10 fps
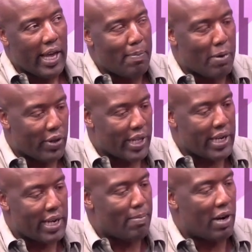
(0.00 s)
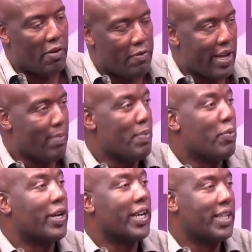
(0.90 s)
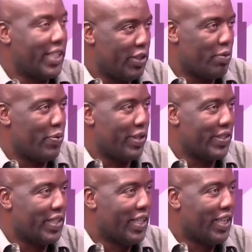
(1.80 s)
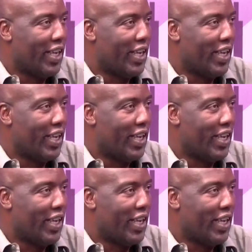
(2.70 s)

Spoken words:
about the number of young people getting into prison.